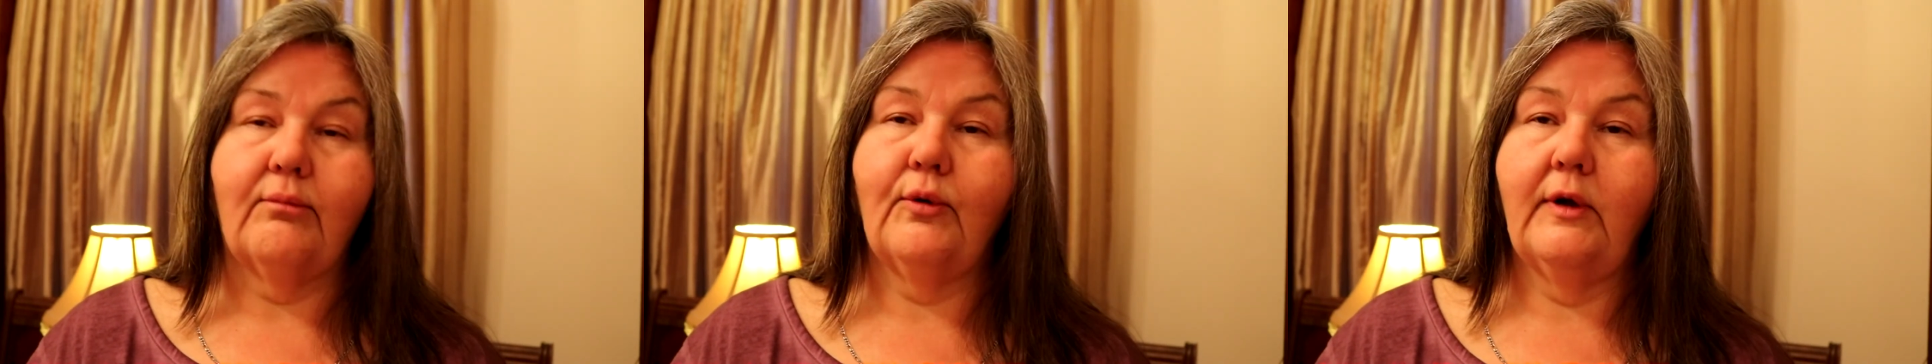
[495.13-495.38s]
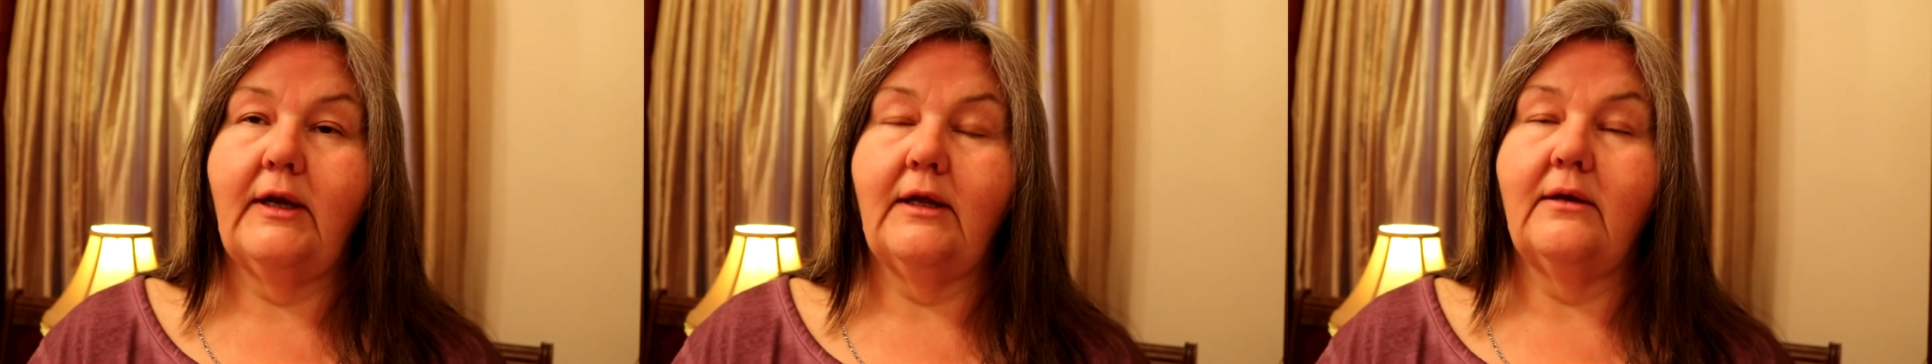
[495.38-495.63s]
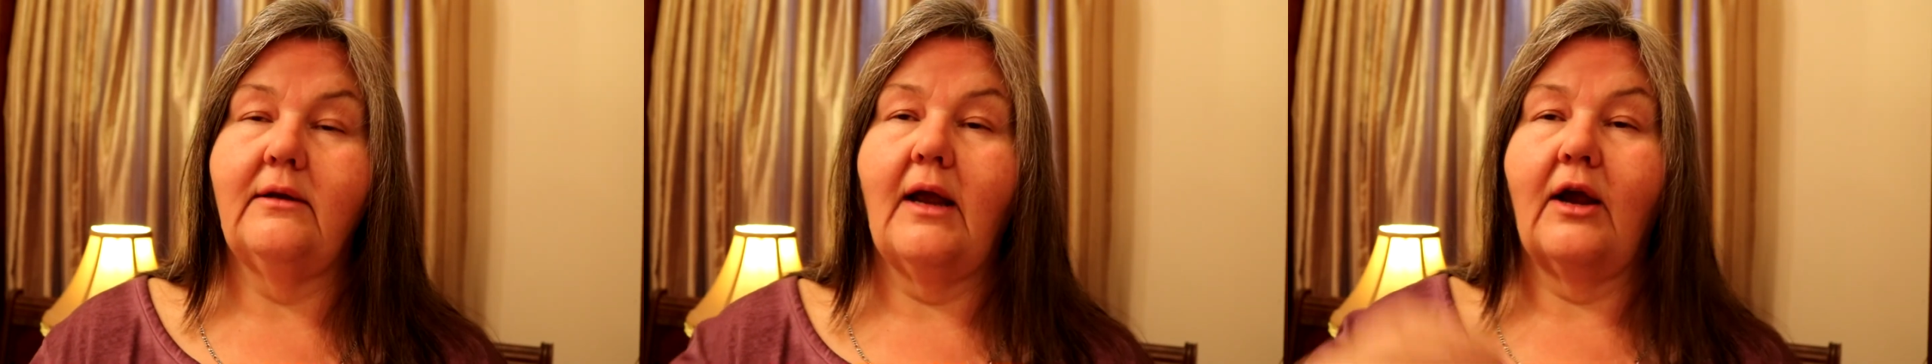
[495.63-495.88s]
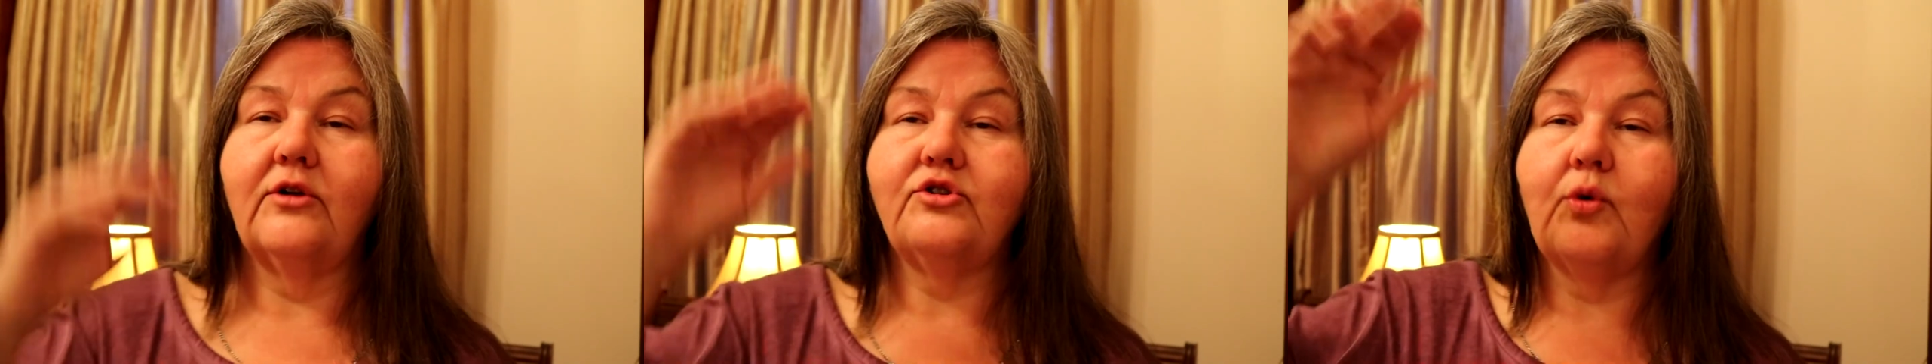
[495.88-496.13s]
printed
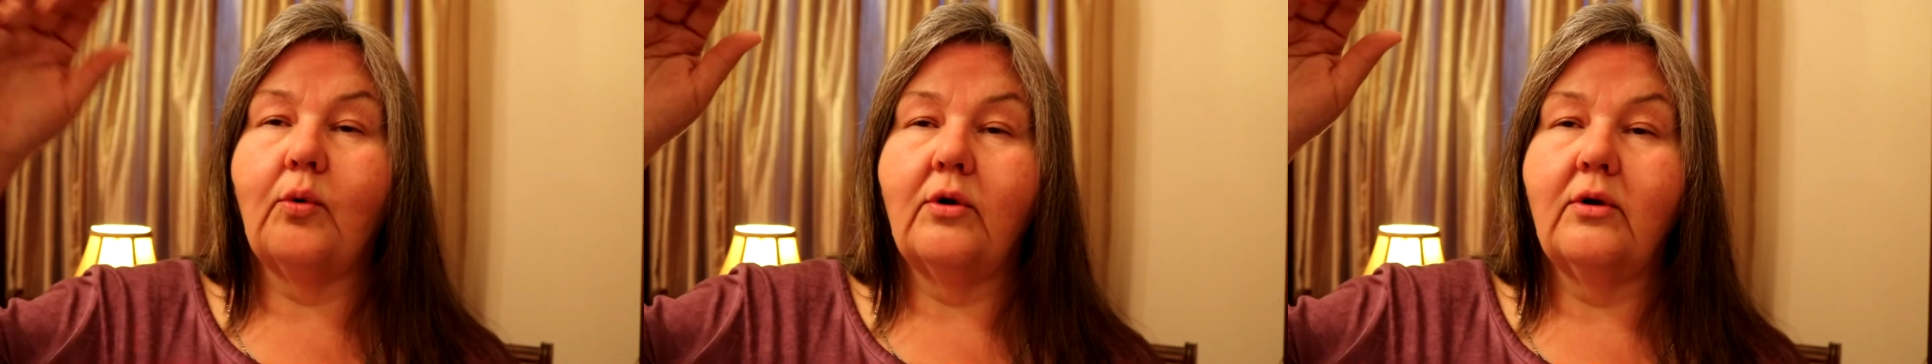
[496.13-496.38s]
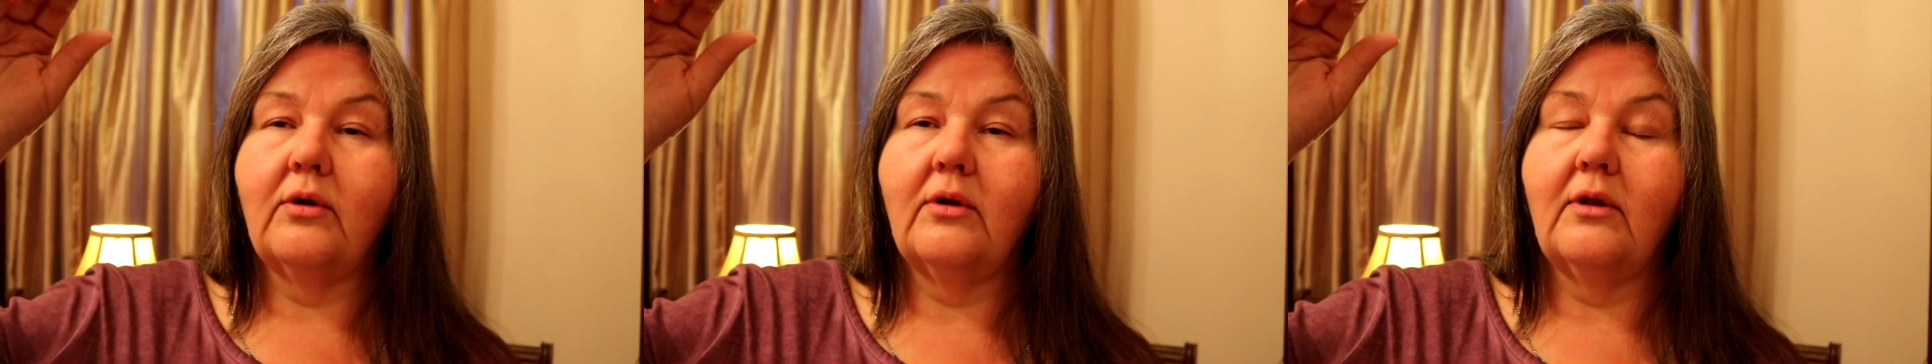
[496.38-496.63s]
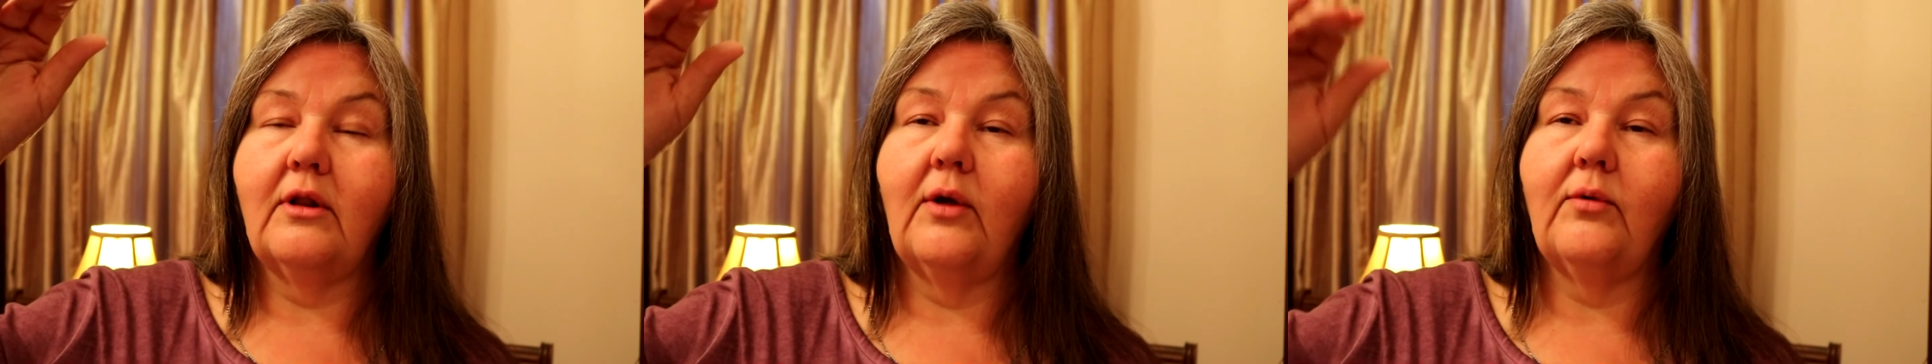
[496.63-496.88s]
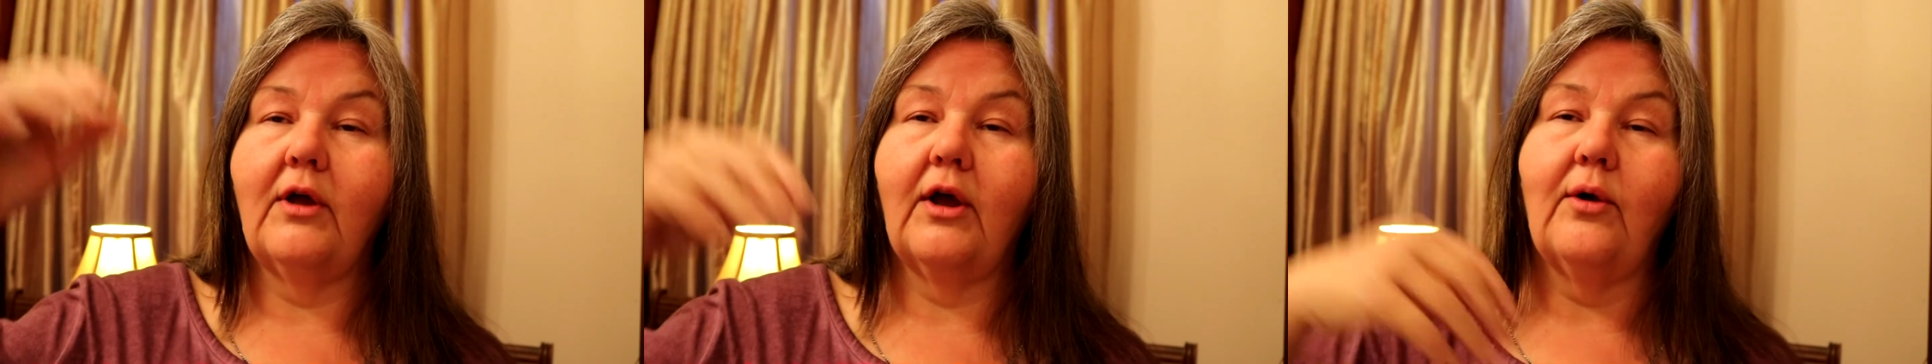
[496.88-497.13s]
Air Jordan
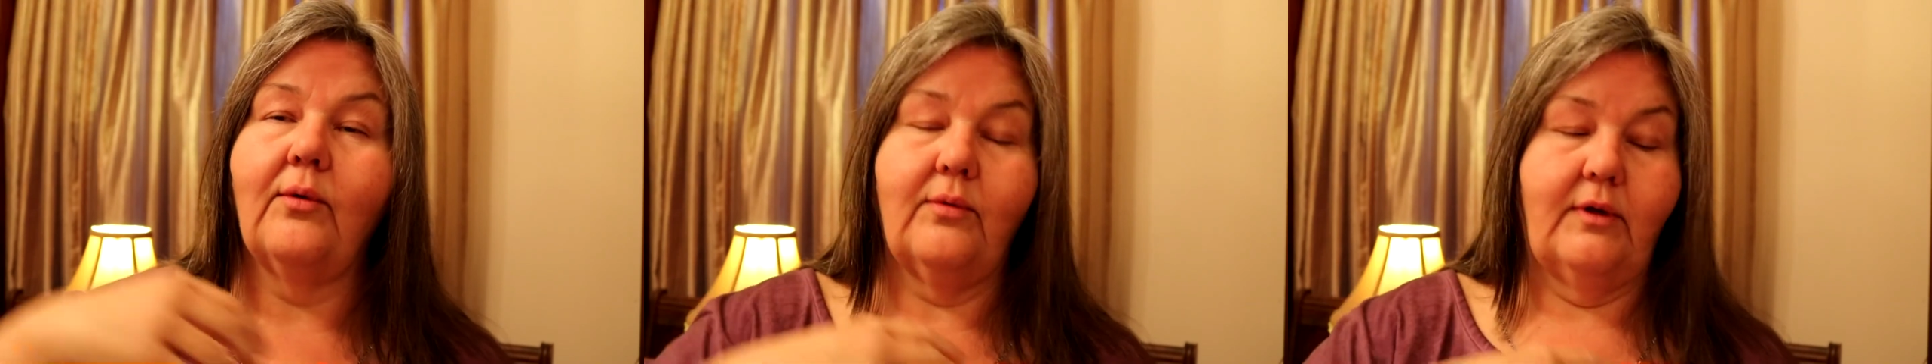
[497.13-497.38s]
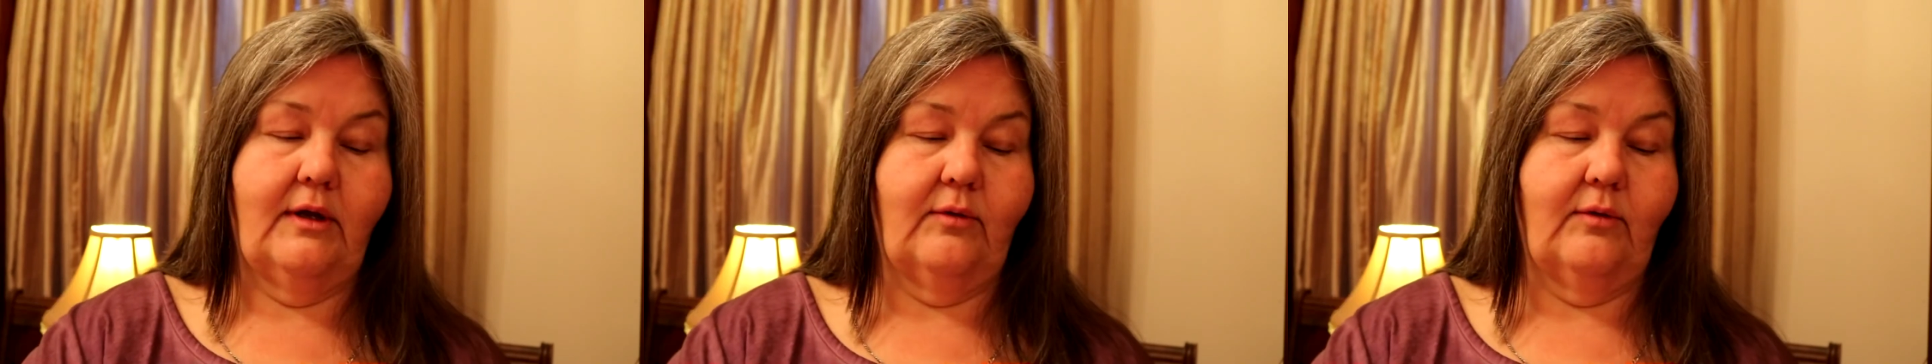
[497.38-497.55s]
logo.